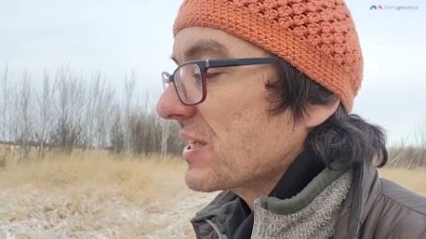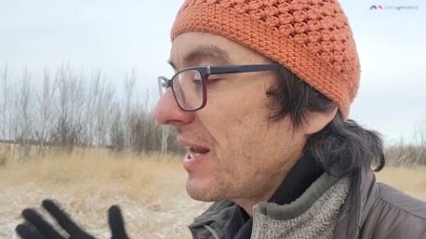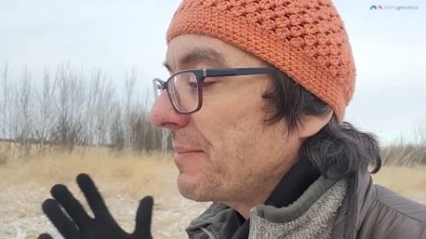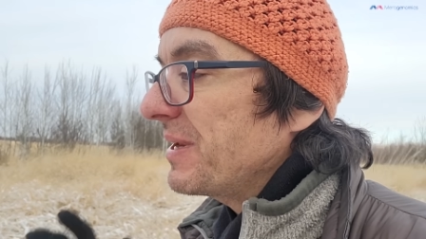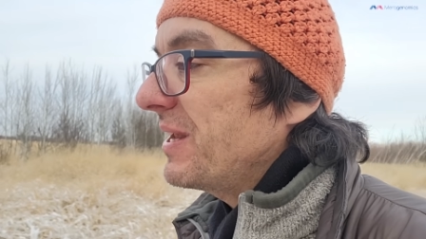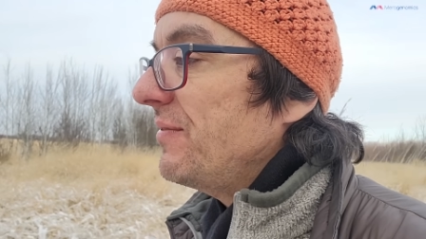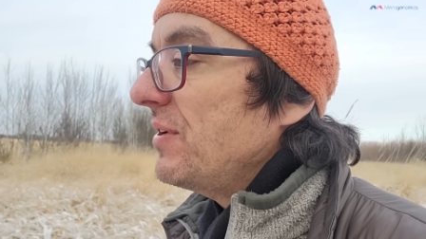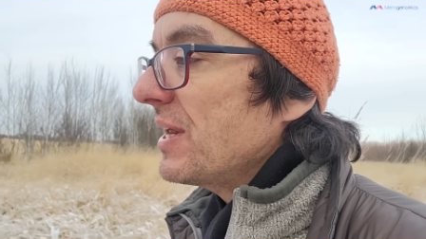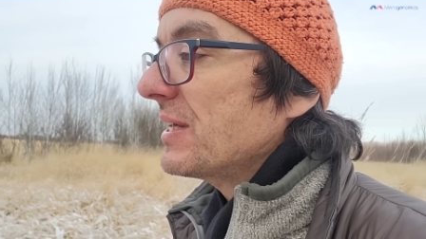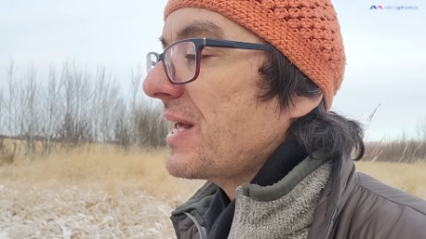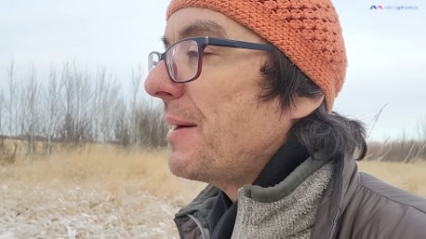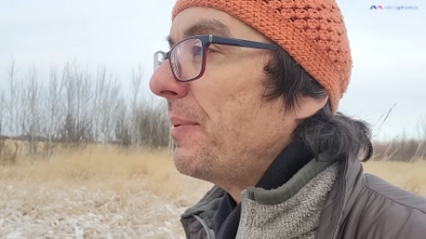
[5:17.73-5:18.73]
So let me give you an
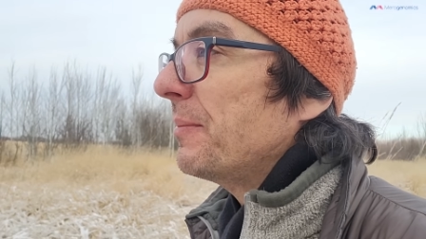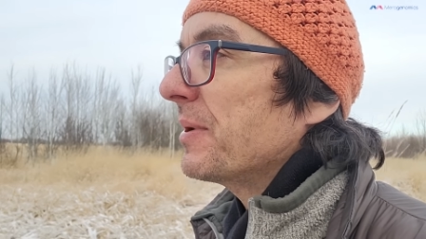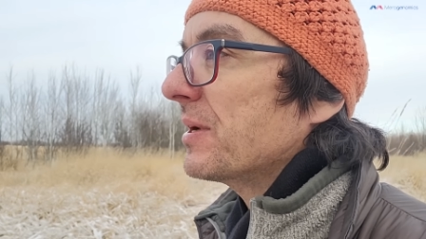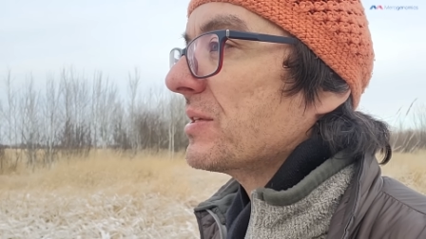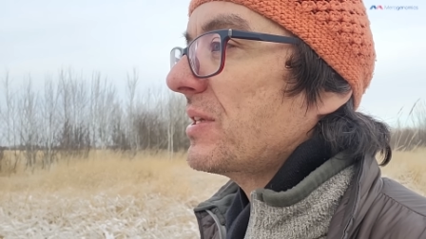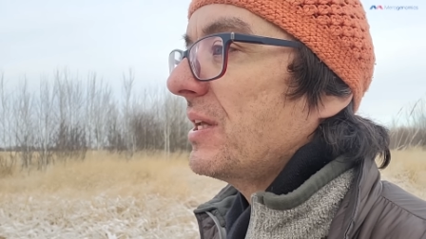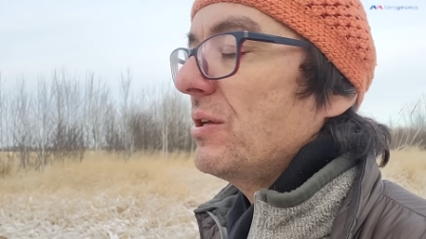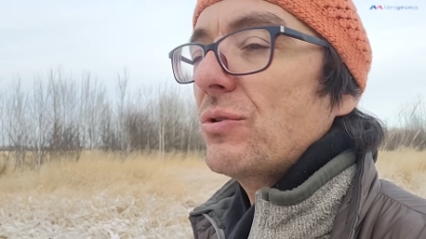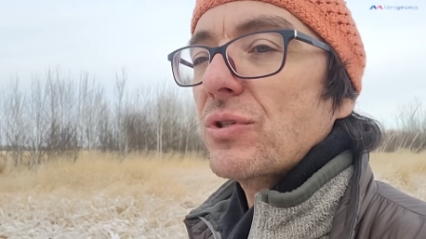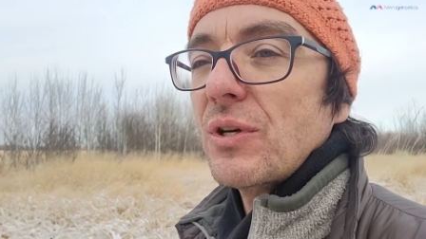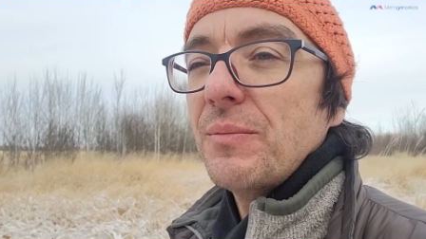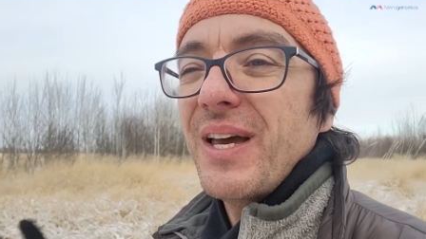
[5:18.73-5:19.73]
example because they
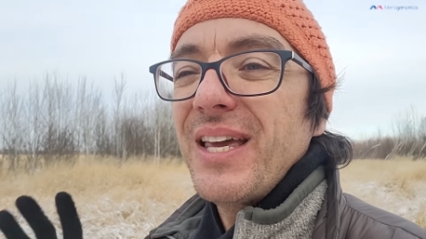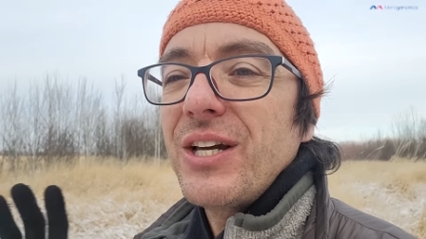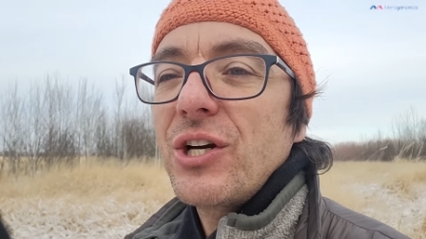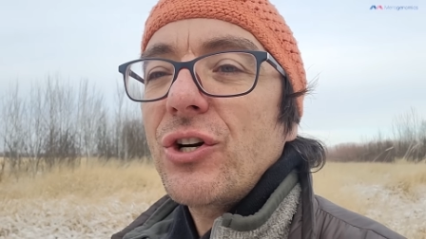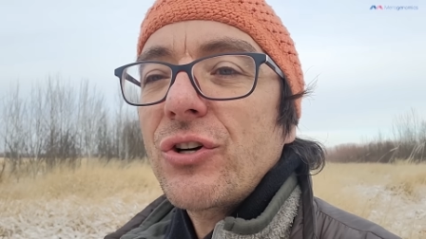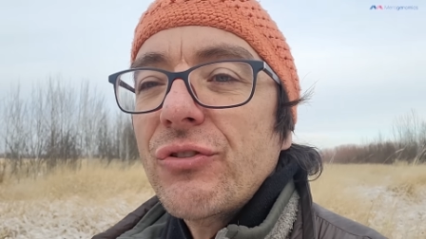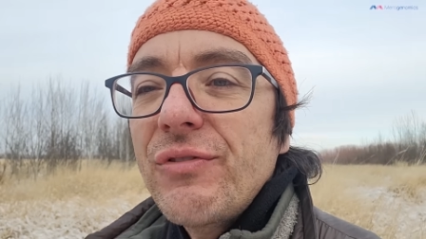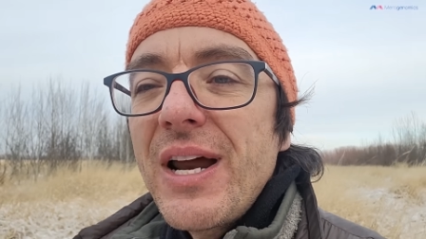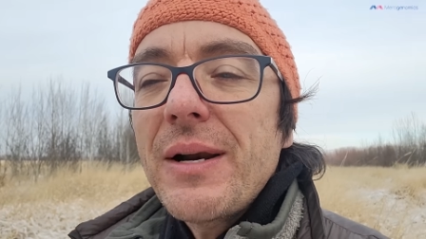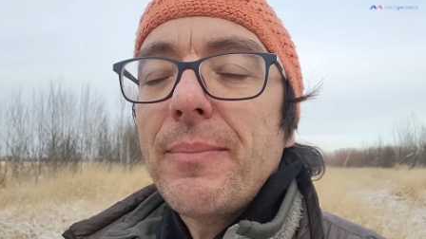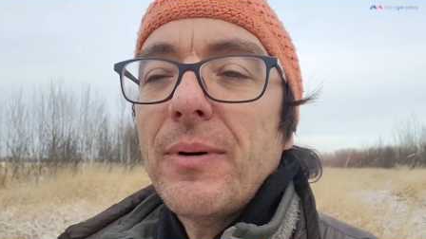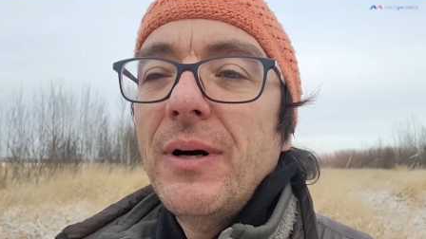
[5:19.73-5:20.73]
use some
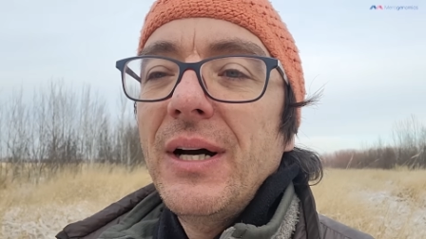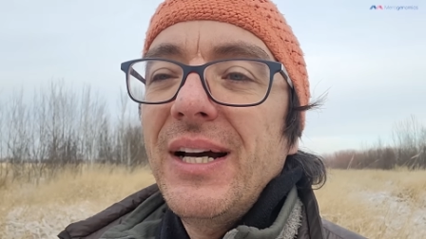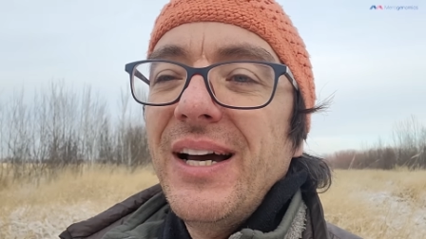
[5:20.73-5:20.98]
incredible,